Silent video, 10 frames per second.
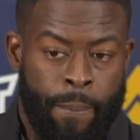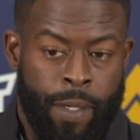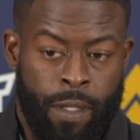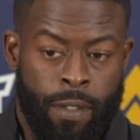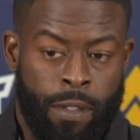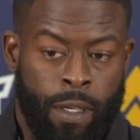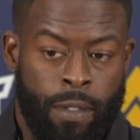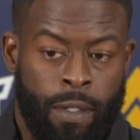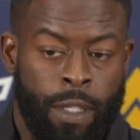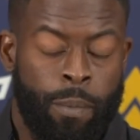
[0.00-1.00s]

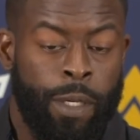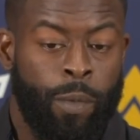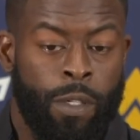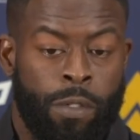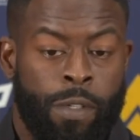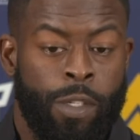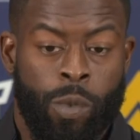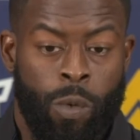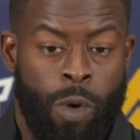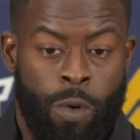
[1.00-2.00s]
it's going to be one of those things
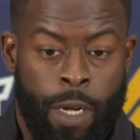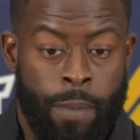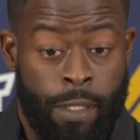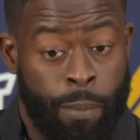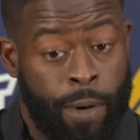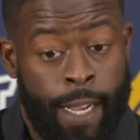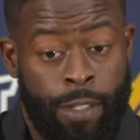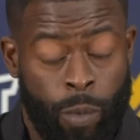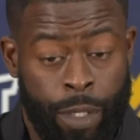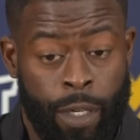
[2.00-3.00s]
where it won't come as a
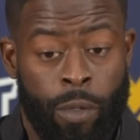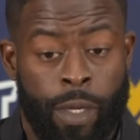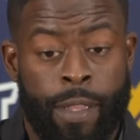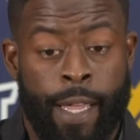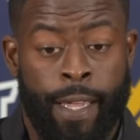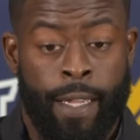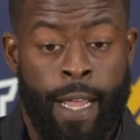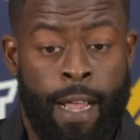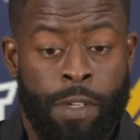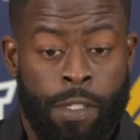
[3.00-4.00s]
surprise. We know that they
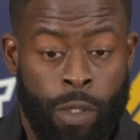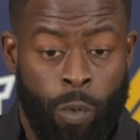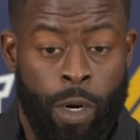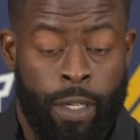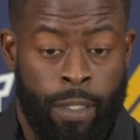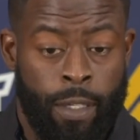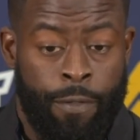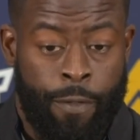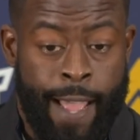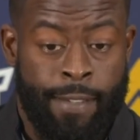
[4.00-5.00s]
obviously work a
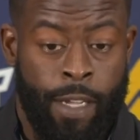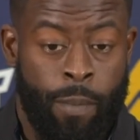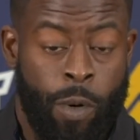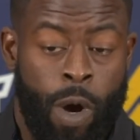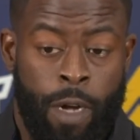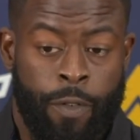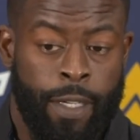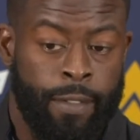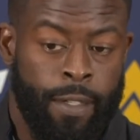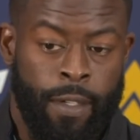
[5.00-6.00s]
fast tempo
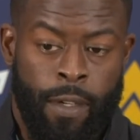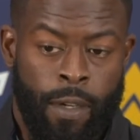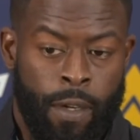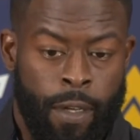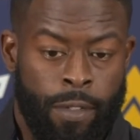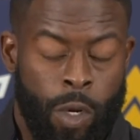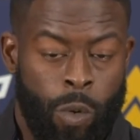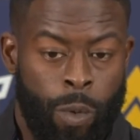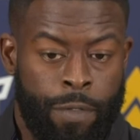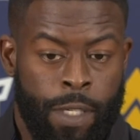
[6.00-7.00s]
offense. And so
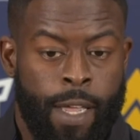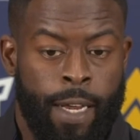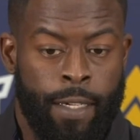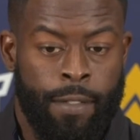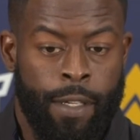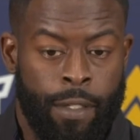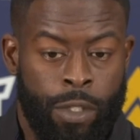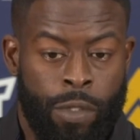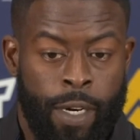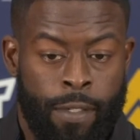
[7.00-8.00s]
we've just got to continue to
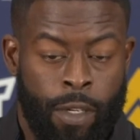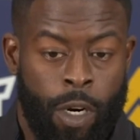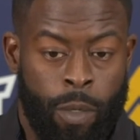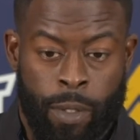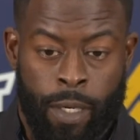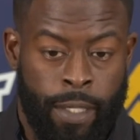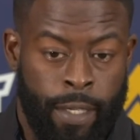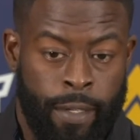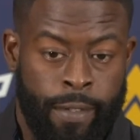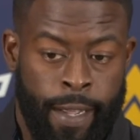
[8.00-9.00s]
stress and harp on our
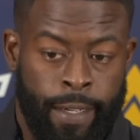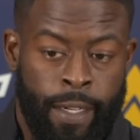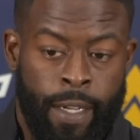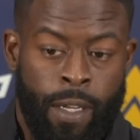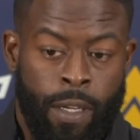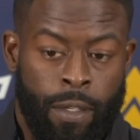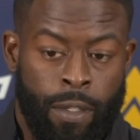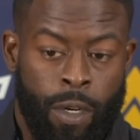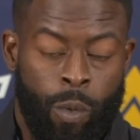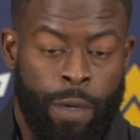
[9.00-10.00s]
kids that,
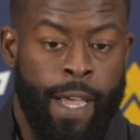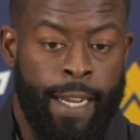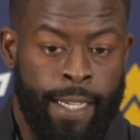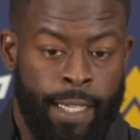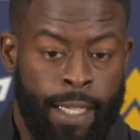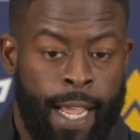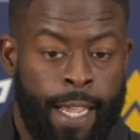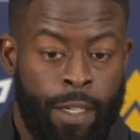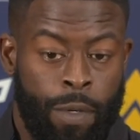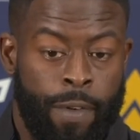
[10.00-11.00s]
you know, we've got to get a
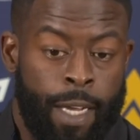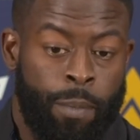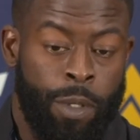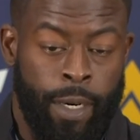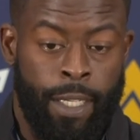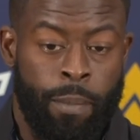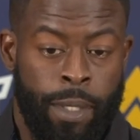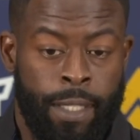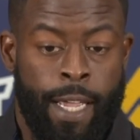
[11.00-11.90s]
line and we've got to be ready to meet